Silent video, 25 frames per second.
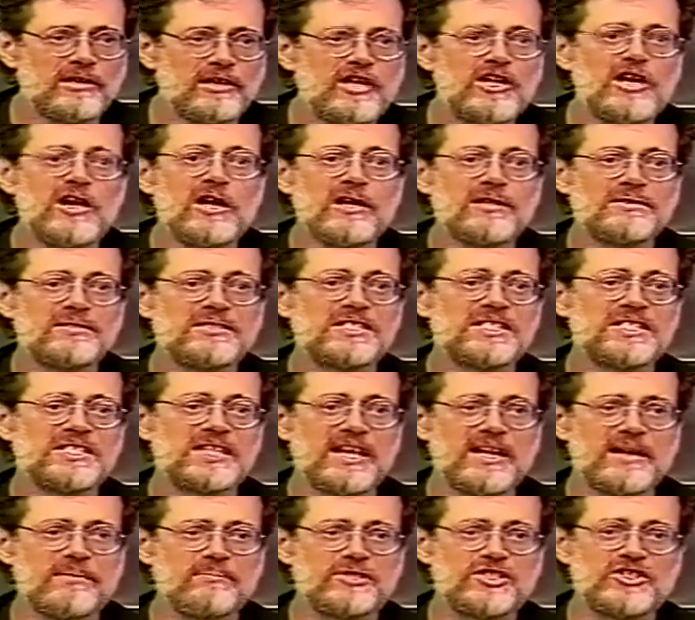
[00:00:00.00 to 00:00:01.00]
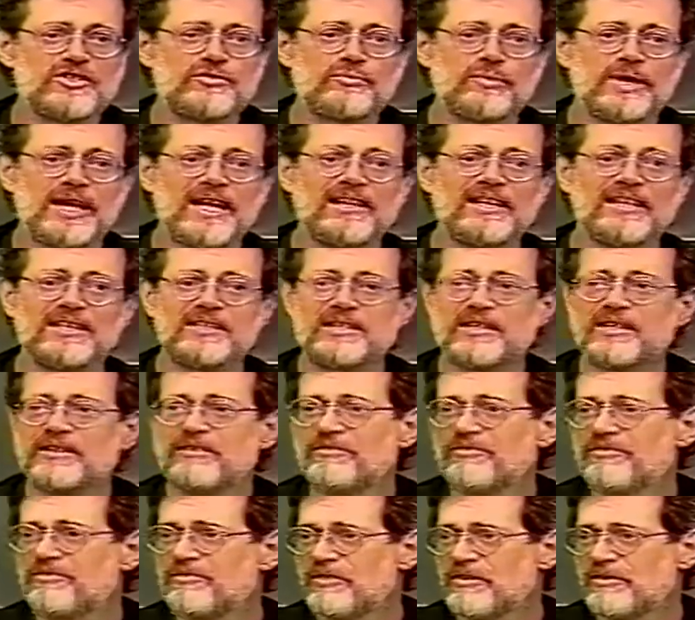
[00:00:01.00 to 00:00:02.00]
concepts
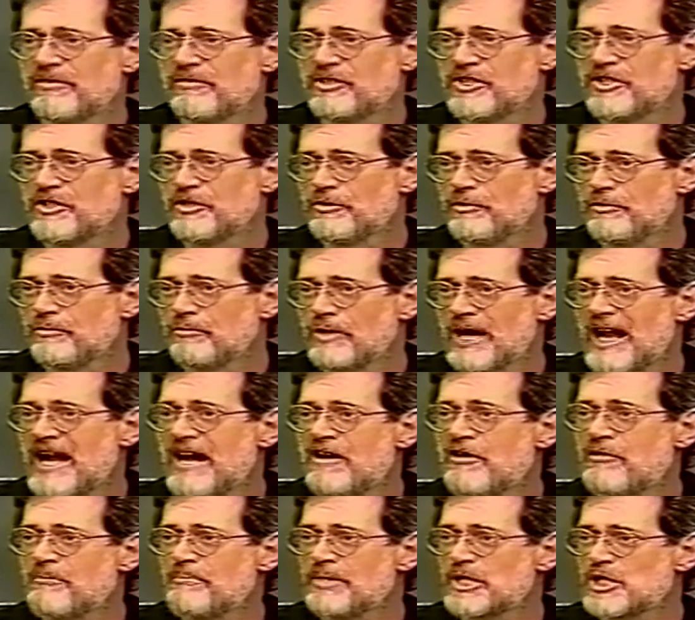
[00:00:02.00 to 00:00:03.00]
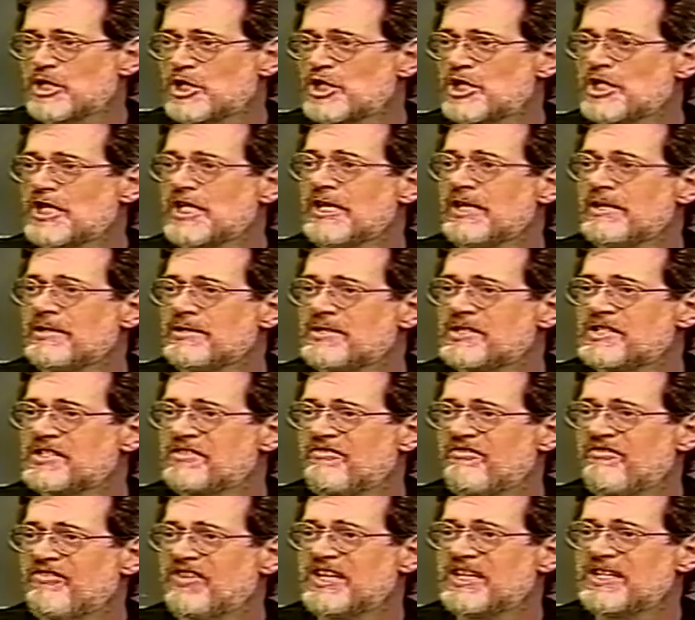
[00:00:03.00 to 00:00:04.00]
relative to how machines
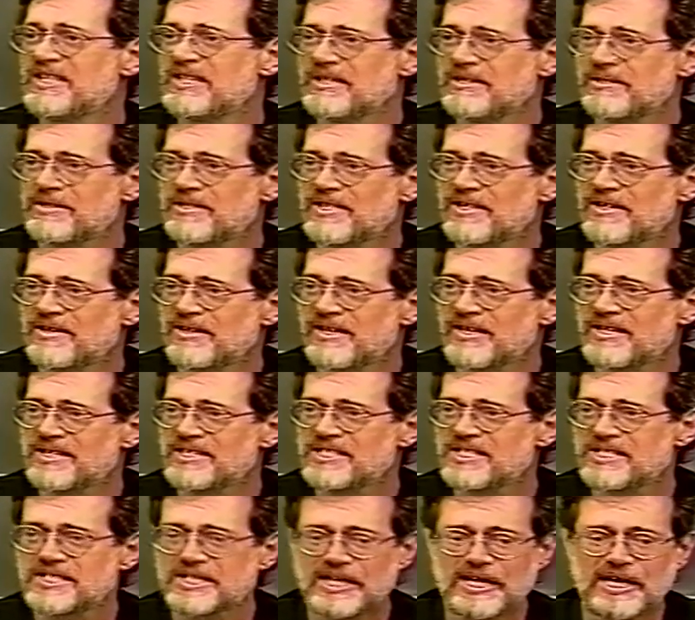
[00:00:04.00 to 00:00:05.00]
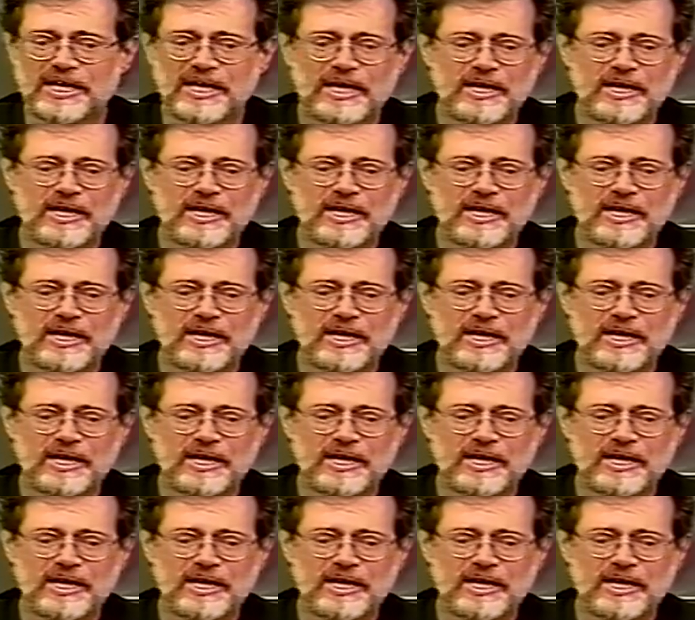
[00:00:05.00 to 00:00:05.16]
fit into this.